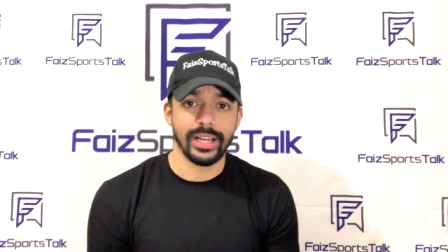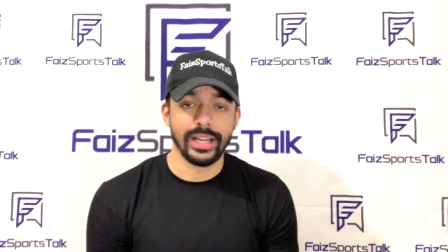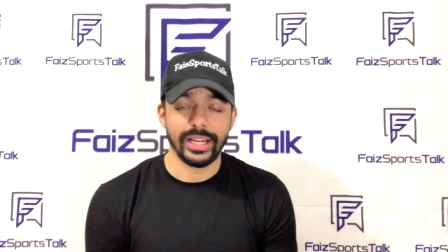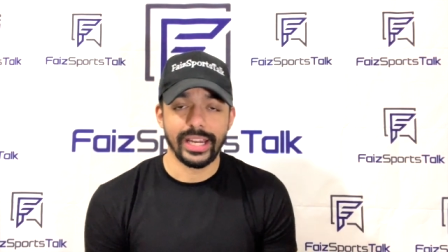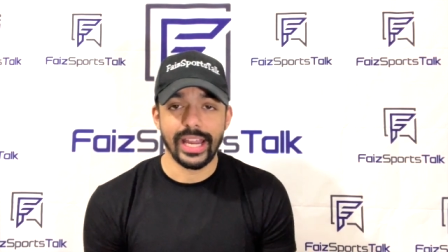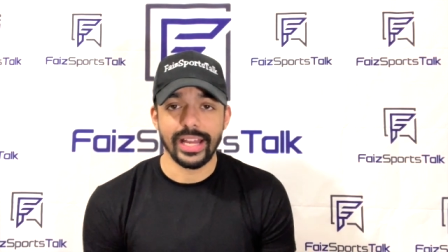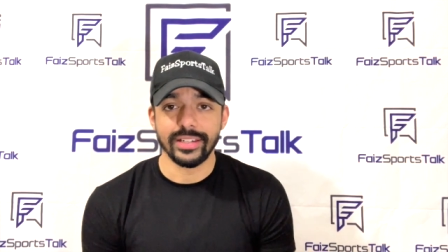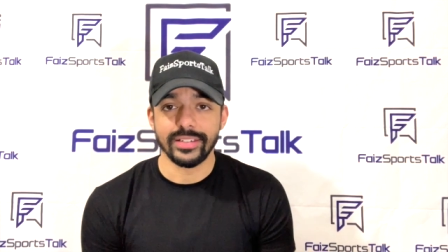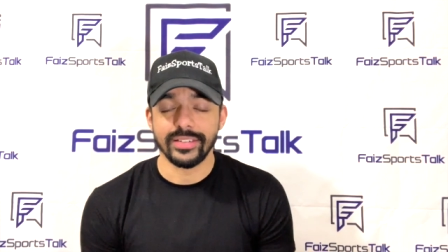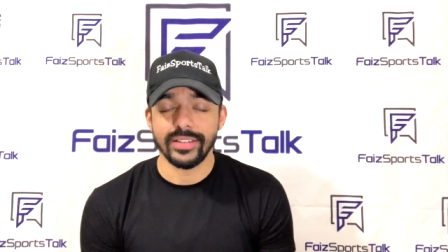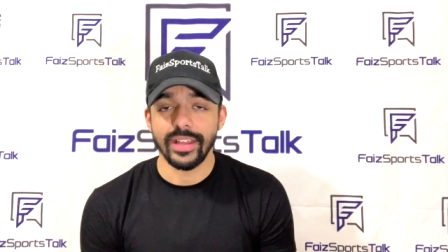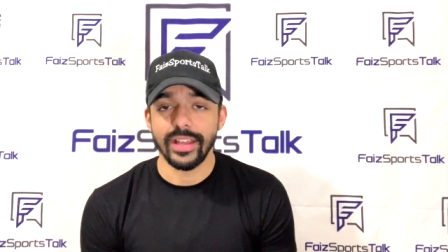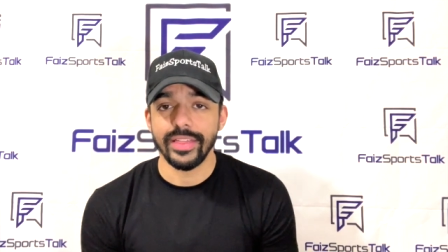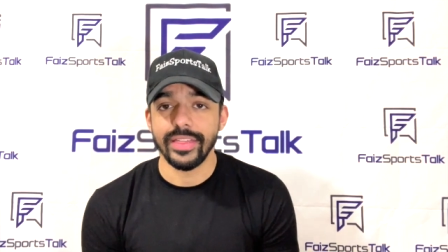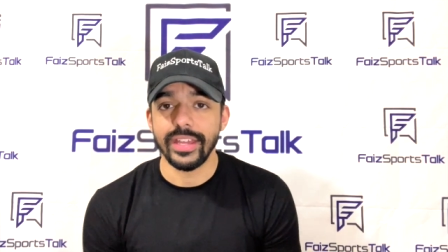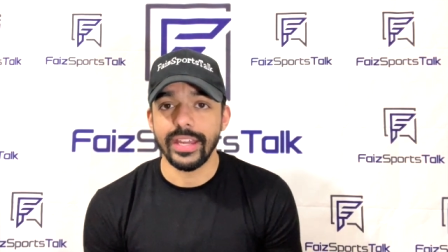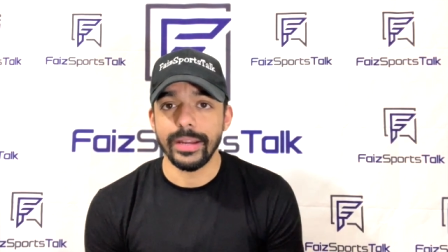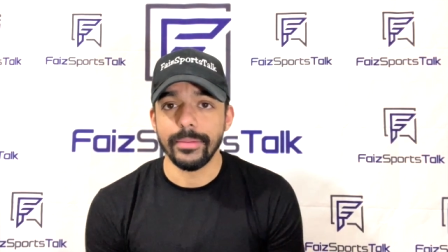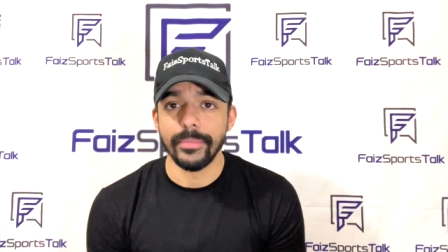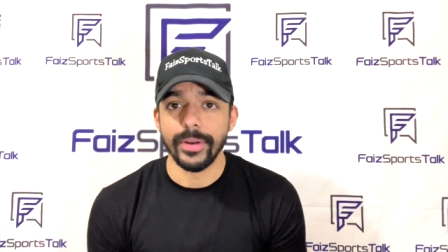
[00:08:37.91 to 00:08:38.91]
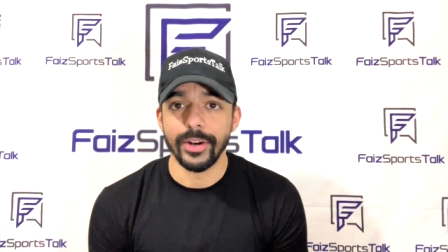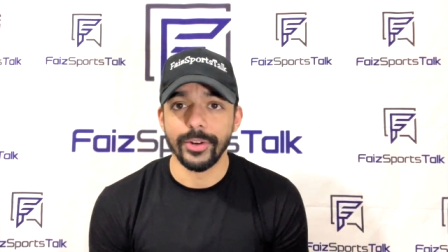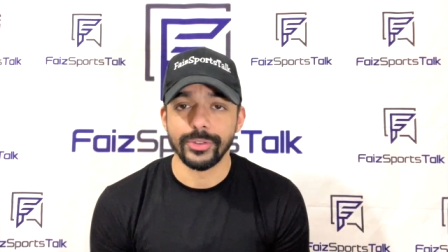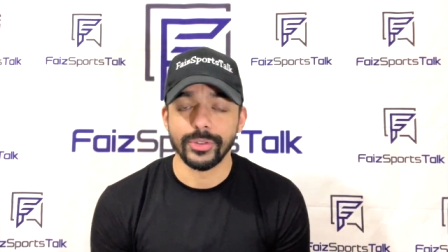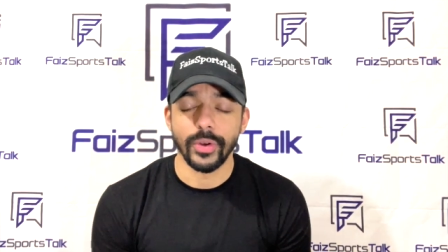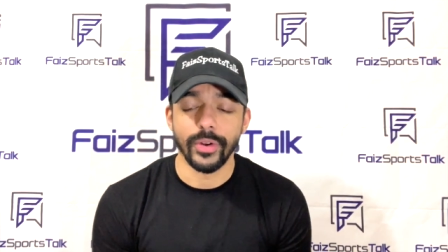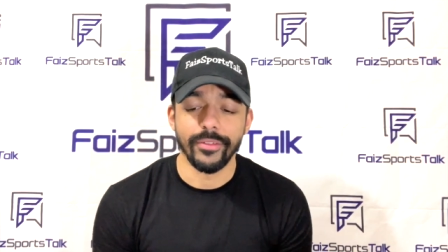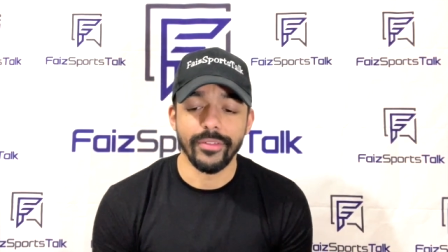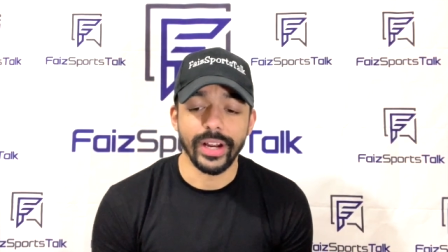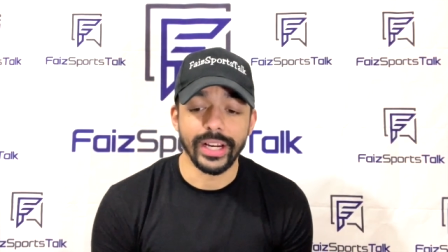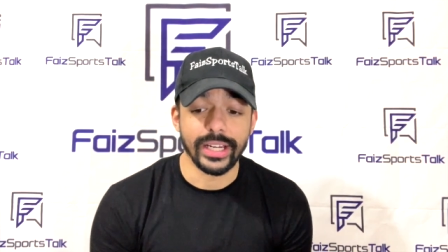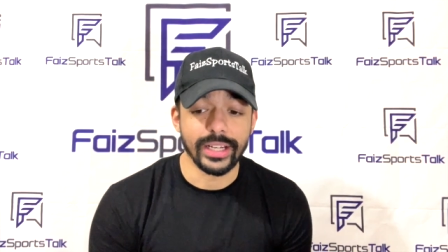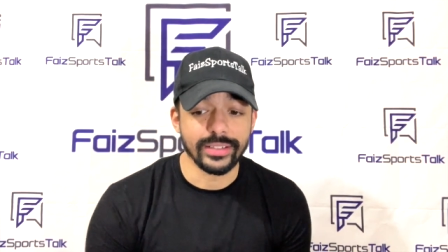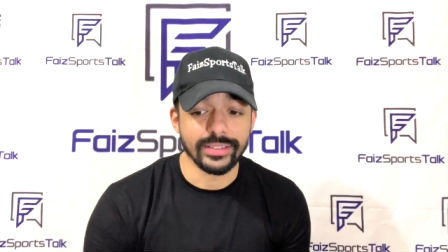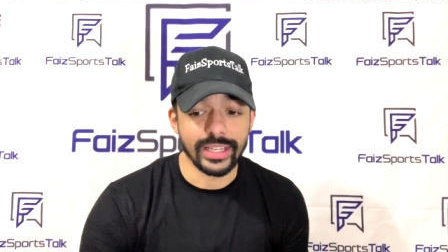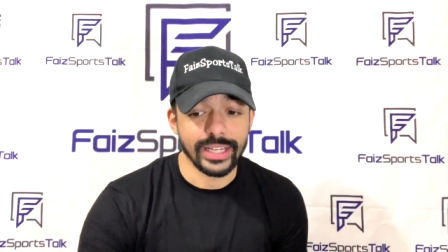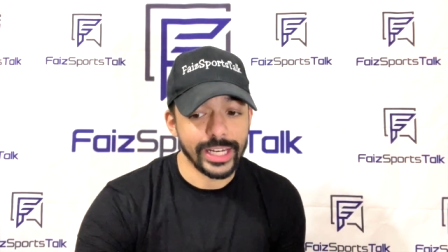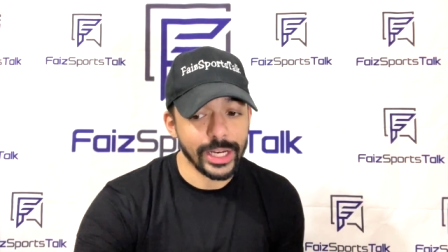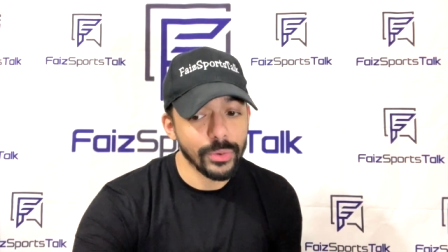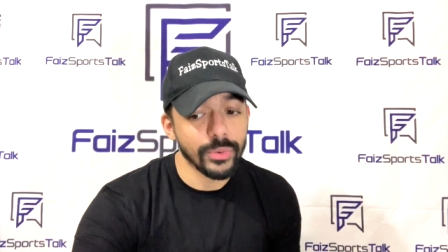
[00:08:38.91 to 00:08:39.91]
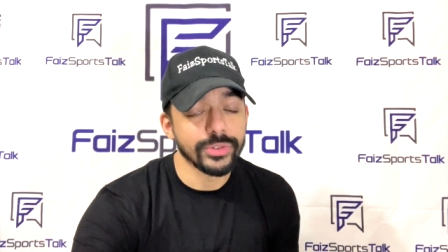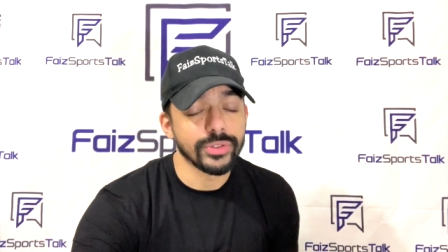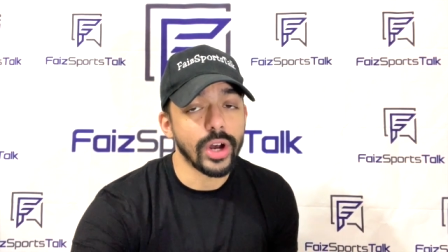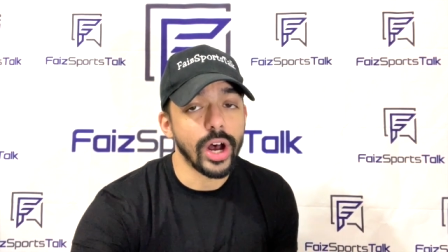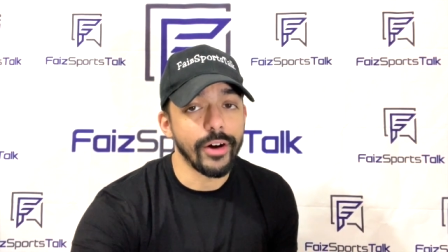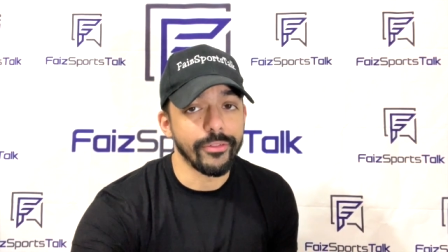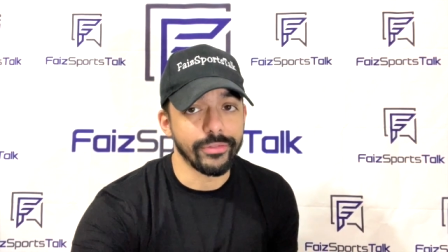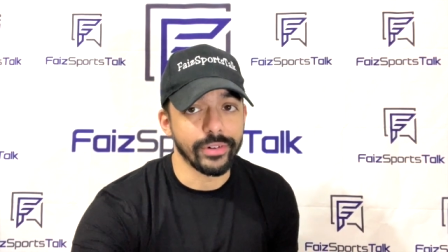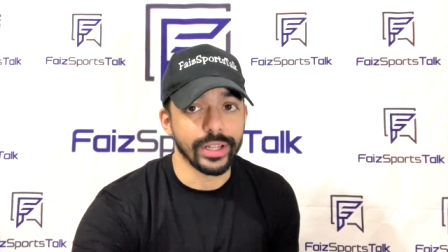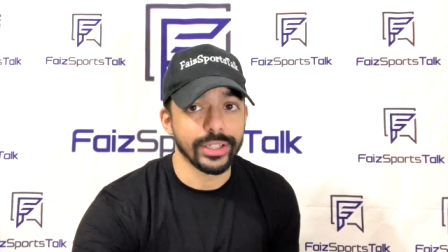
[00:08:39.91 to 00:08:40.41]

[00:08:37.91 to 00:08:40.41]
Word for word: against the Minnesota Vikings, and he was awful.